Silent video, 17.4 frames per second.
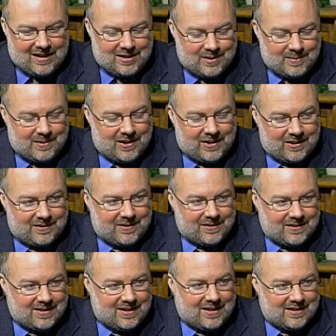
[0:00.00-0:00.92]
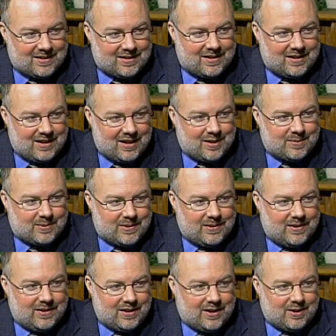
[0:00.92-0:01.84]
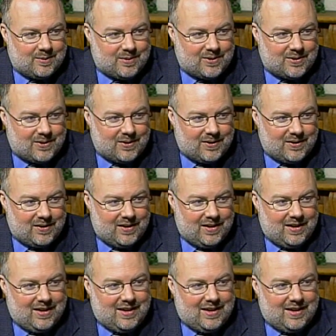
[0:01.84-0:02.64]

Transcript: that demographer said is going to absolutely come true.